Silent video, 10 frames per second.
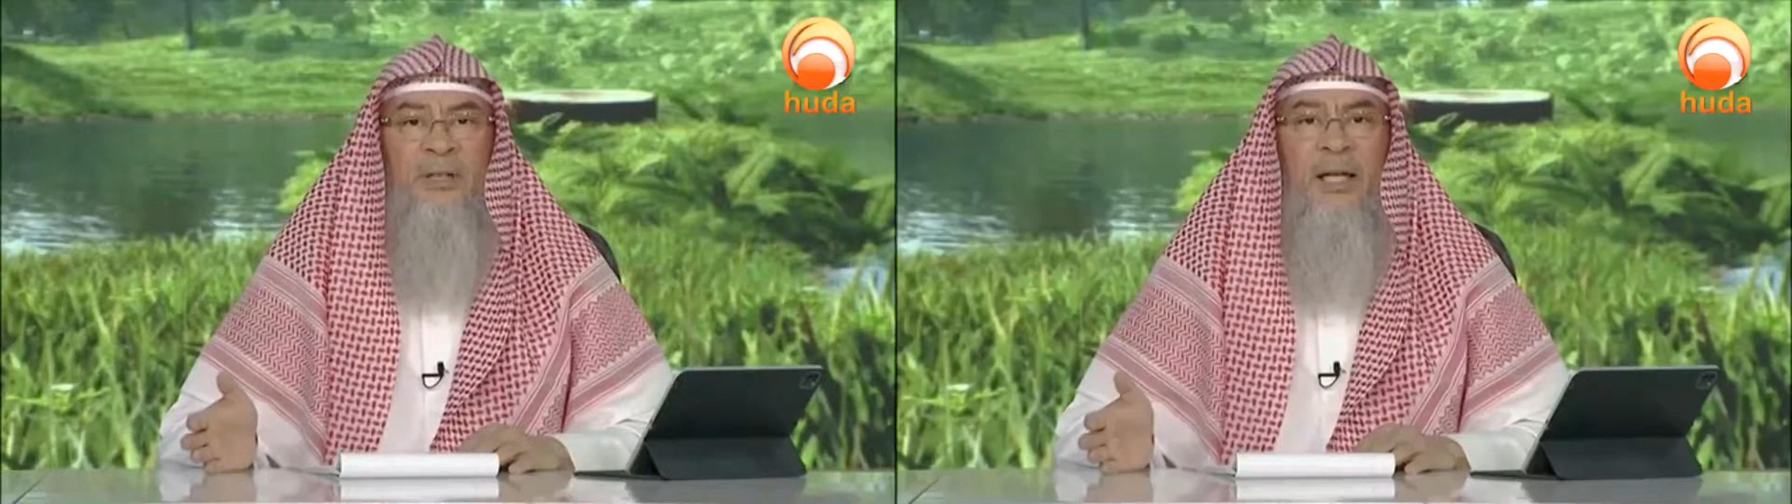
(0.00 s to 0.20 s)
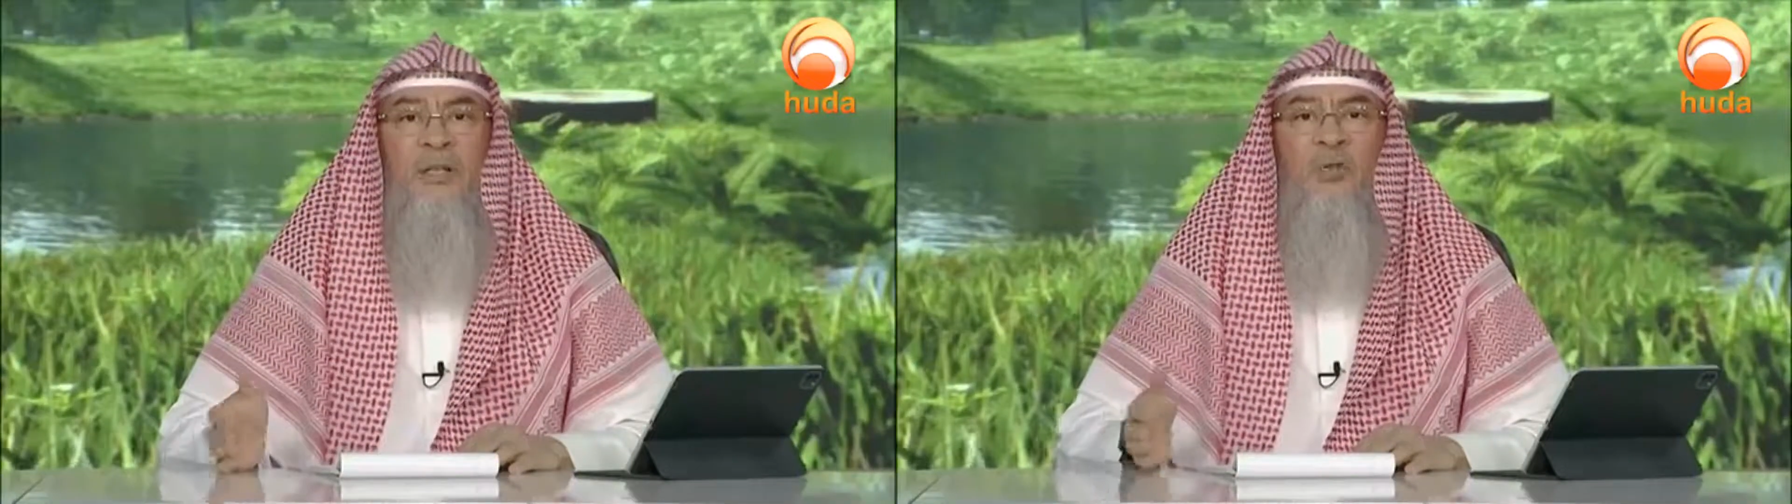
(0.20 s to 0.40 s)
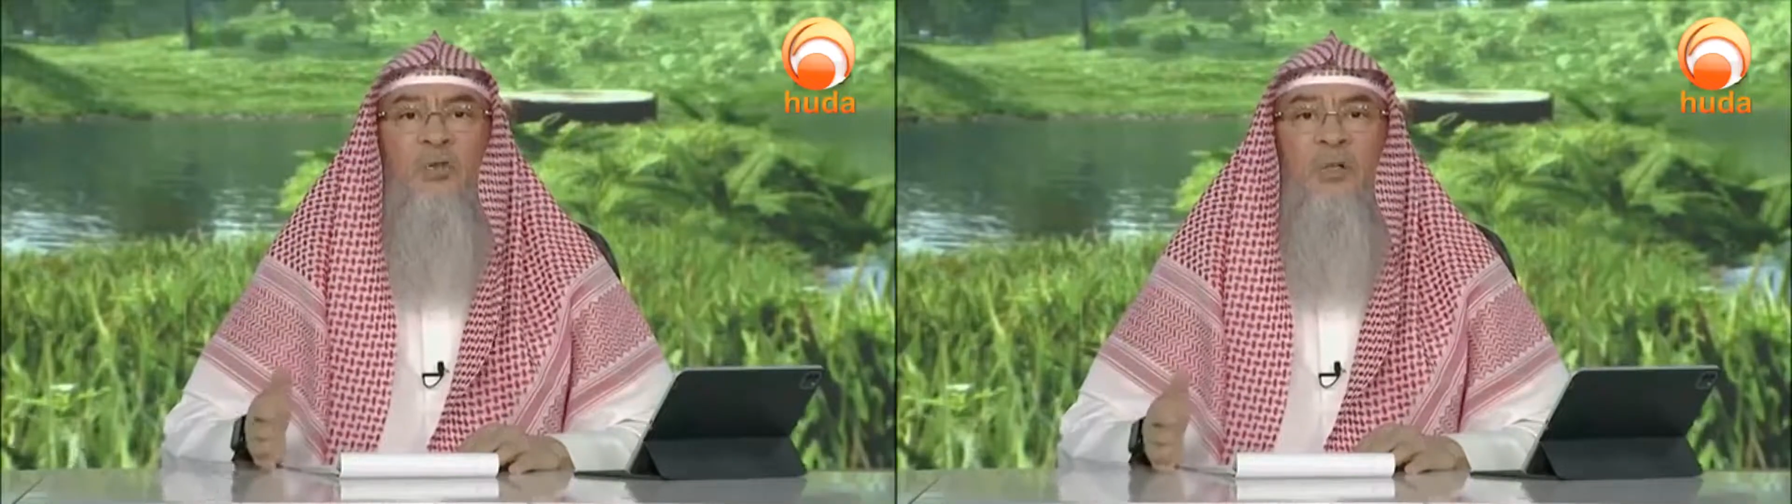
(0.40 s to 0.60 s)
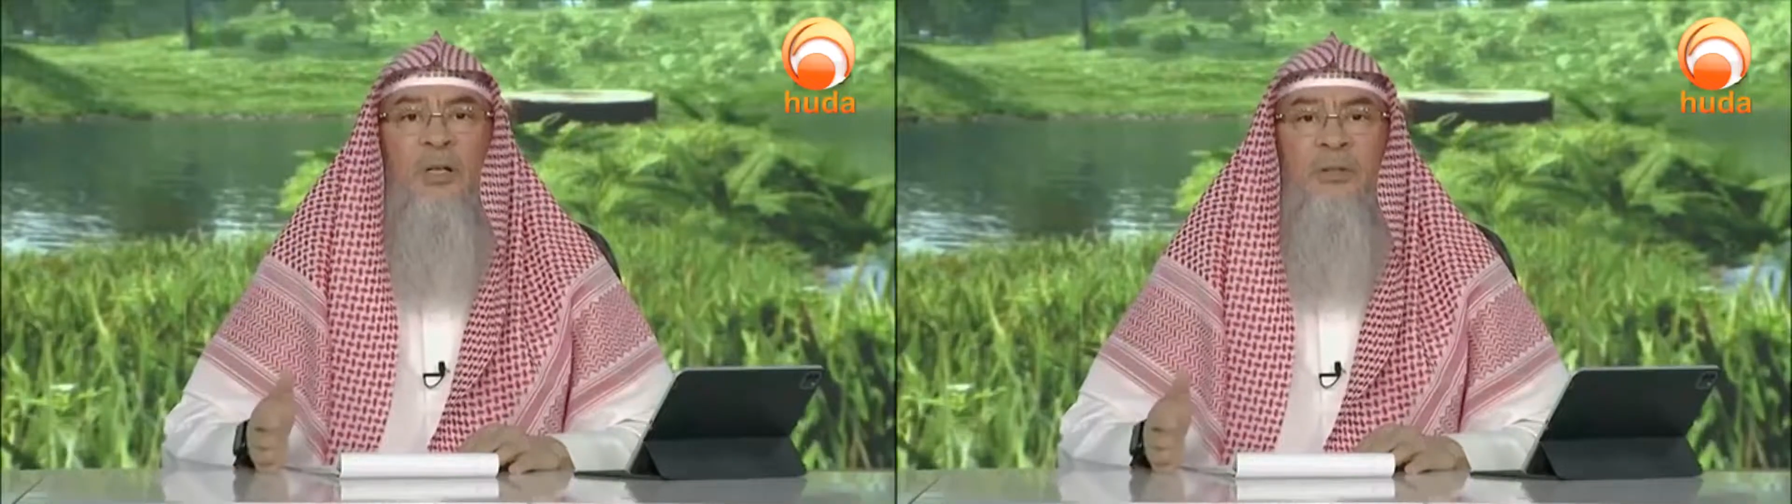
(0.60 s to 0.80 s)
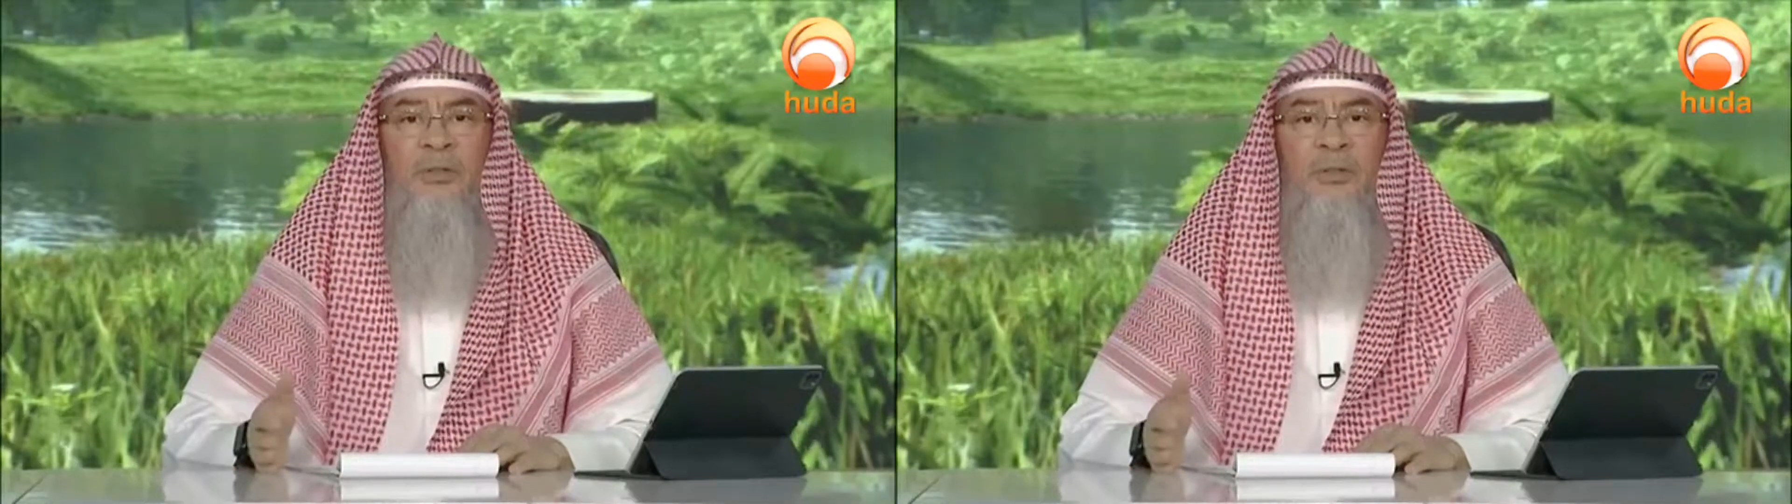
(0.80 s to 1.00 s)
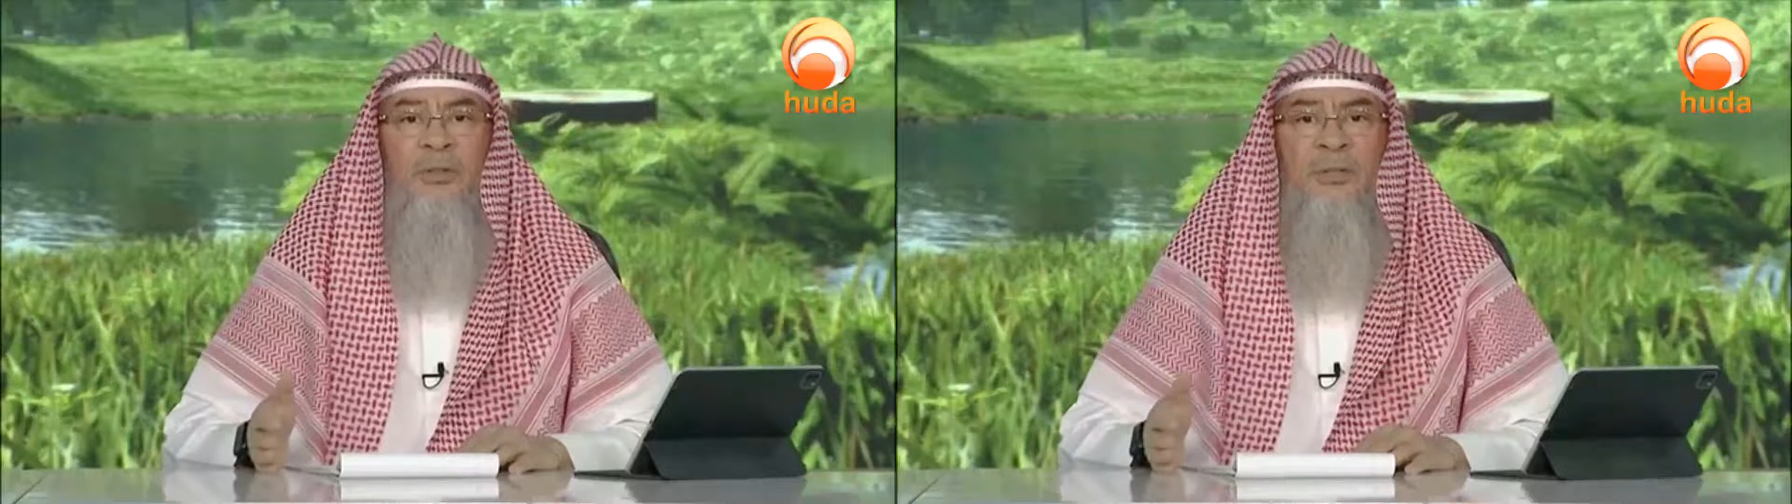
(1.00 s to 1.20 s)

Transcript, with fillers: and you're not